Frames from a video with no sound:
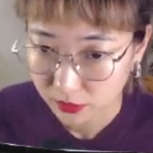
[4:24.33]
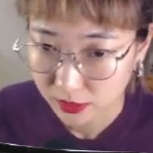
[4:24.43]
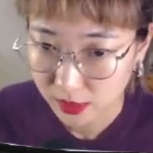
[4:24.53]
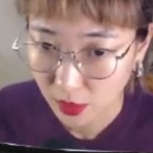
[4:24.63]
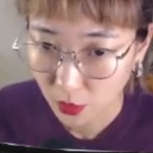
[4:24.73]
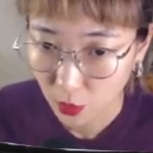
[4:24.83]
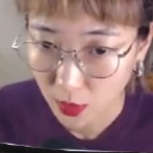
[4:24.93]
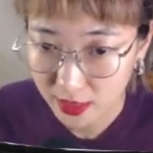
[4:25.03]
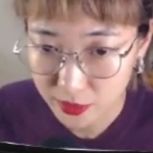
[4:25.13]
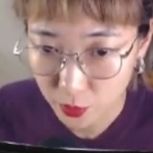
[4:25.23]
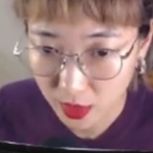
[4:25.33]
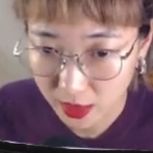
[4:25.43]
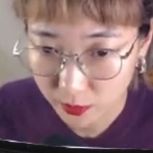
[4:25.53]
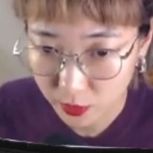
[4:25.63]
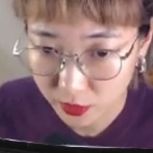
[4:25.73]
So White's
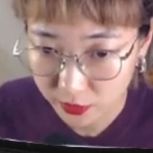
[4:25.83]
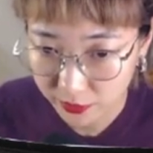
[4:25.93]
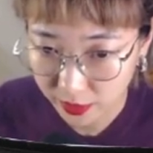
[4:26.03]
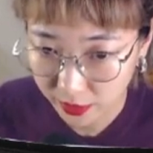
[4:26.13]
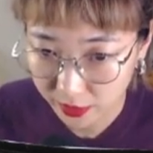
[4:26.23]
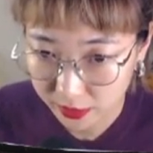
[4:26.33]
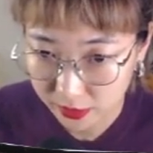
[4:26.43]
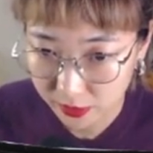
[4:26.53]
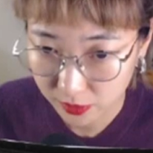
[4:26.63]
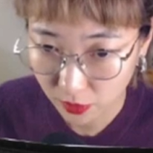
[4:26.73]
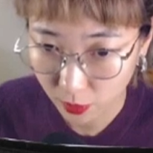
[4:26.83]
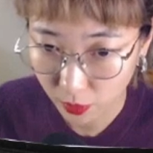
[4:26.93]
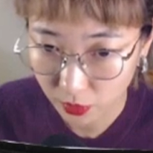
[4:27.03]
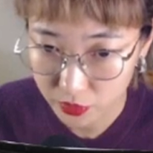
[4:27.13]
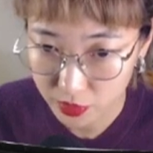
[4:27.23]
right move is
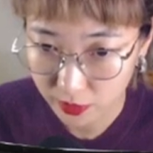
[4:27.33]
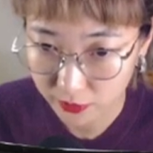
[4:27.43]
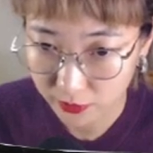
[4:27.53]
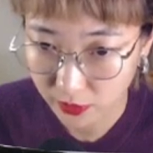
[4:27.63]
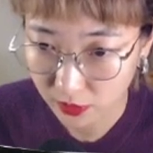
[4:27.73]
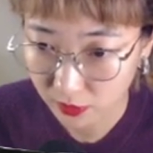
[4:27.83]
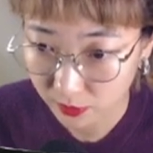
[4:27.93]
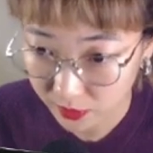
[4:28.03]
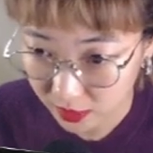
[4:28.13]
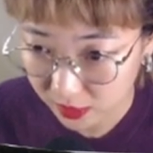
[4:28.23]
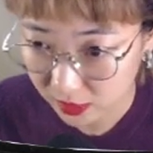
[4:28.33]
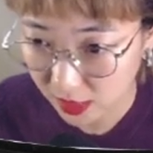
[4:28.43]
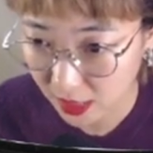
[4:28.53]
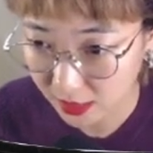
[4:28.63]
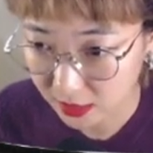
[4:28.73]
approaching from this
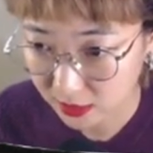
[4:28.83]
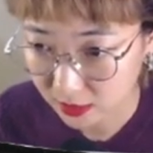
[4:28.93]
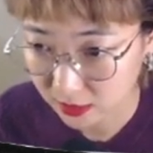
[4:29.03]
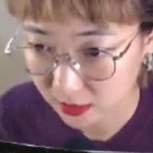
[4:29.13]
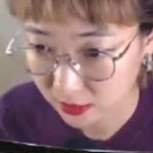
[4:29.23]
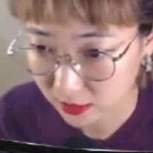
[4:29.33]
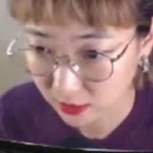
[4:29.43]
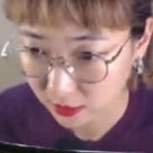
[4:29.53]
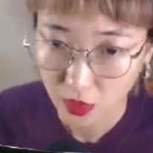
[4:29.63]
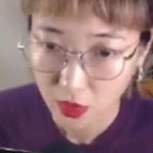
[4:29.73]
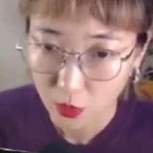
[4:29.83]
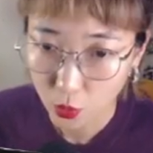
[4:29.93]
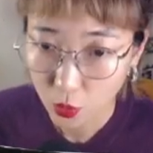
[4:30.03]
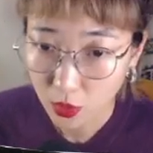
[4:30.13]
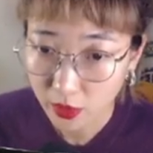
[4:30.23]
side.
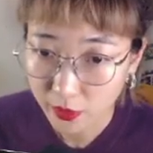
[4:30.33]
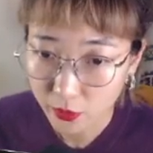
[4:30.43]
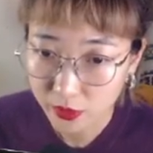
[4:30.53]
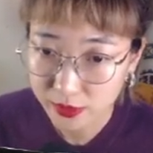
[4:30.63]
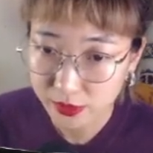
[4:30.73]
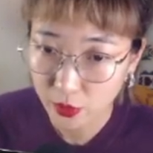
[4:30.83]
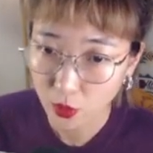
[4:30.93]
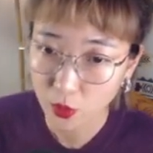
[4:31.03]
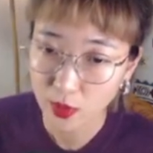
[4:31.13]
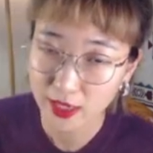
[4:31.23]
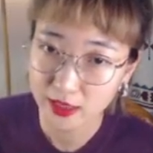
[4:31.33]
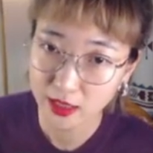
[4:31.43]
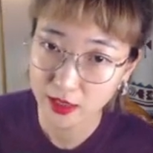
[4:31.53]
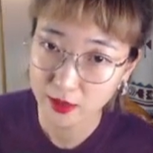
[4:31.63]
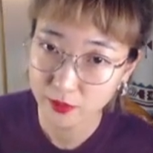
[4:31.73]
Or also White
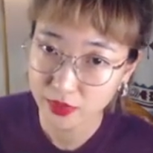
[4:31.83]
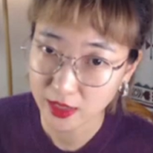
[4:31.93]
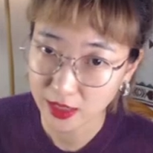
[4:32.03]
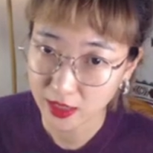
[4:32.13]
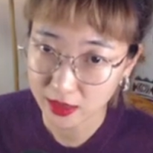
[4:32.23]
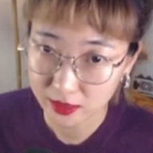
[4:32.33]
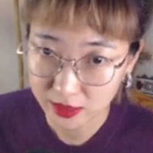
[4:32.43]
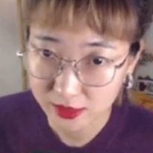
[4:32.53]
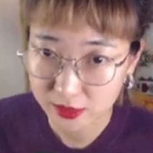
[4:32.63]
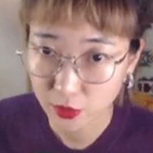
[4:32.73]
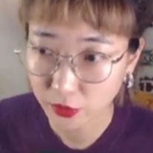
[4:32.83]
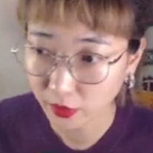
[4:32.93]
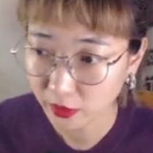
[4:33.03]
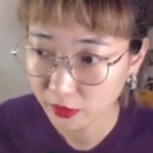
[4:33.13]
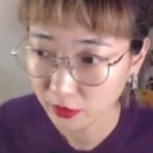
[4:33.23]
can play this
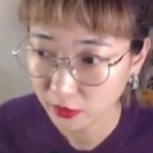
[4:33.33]
corner.